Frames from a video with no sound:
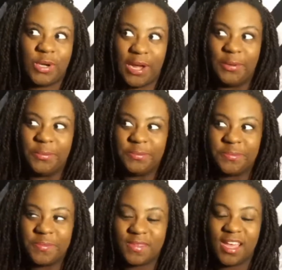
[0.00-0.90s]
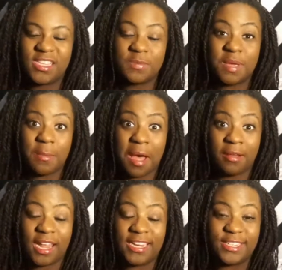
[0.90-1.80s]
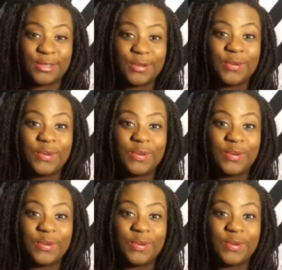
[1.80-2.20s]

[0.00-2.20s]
Wow. It's been about like 2